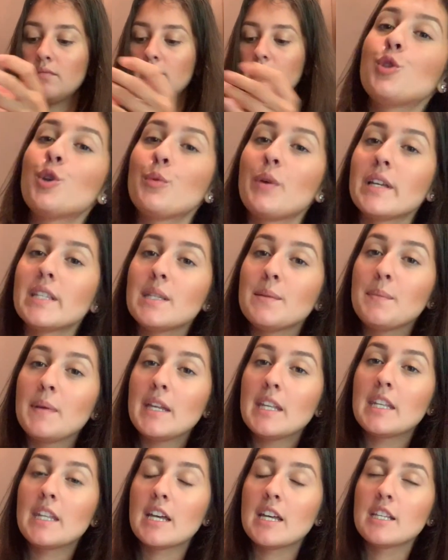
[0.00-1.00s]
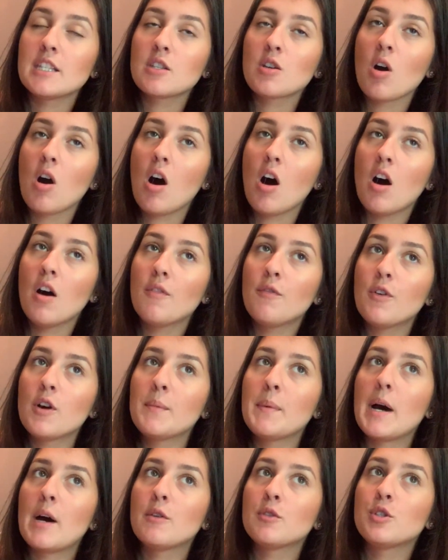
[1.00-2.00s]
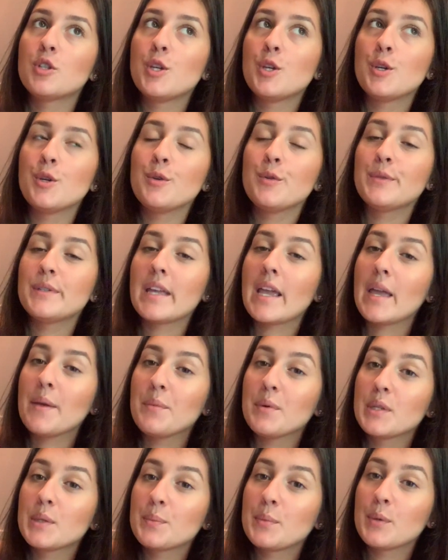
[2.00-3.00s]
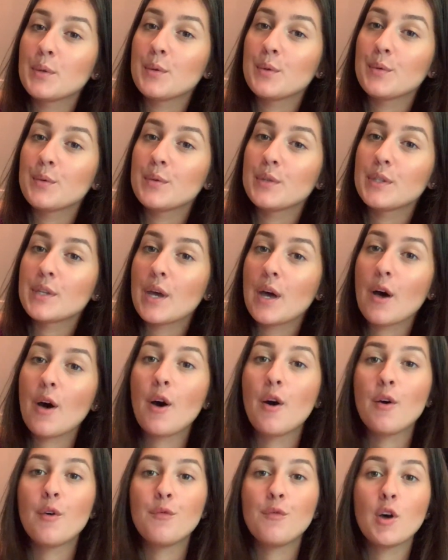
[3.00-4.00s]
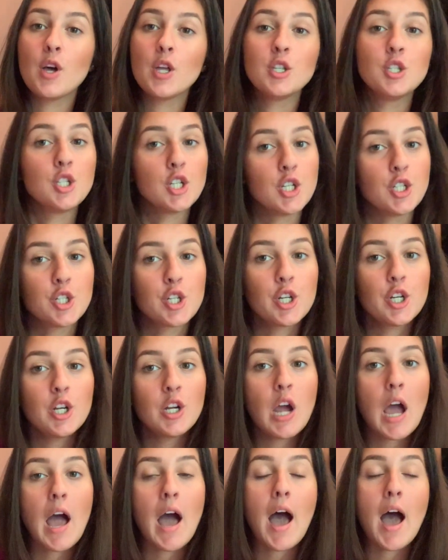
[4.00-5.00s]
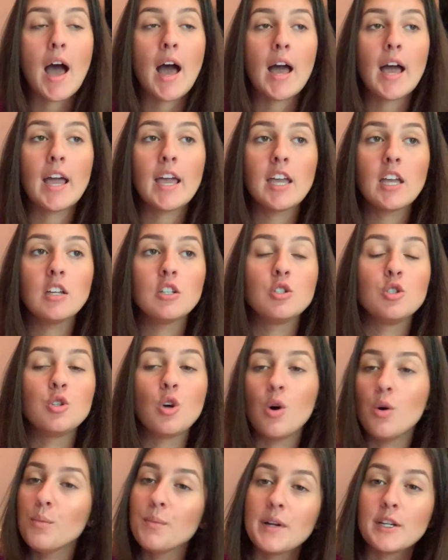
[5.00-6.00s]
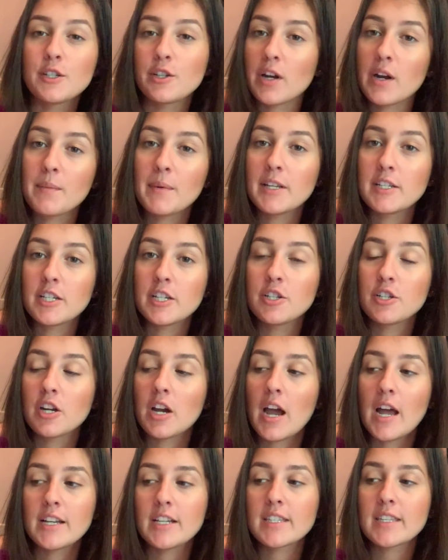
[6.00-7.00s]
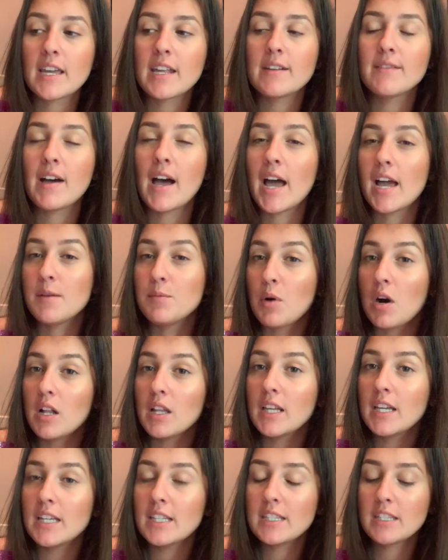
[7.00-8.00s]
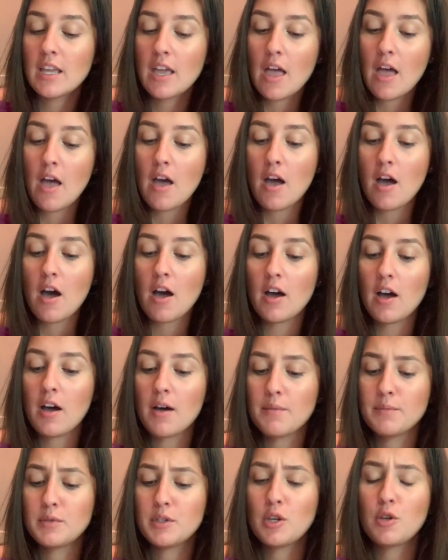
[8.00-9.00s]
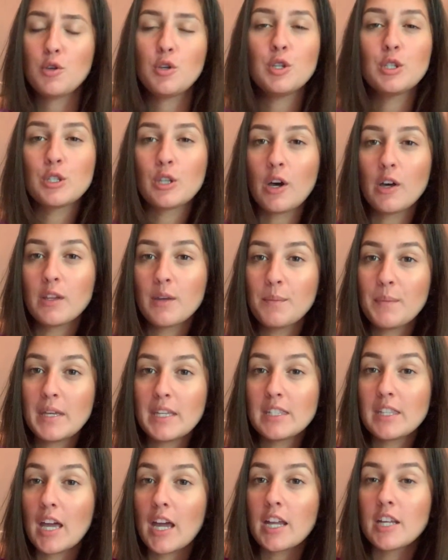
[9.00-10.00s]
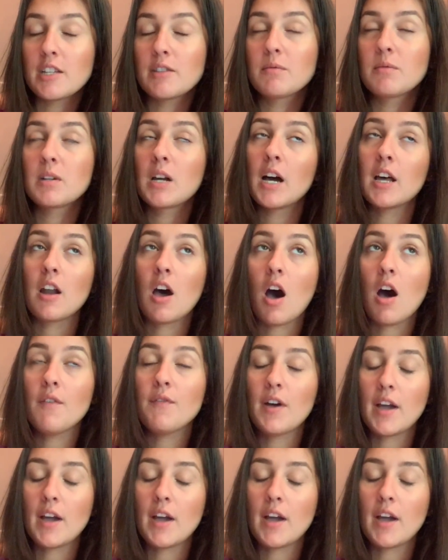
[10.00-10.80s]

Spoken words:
The recipe does call for about 2 tablespoons of ginger. I don't measure out my ginger, I just kind of eyeball it. So you saw the piece I cut off.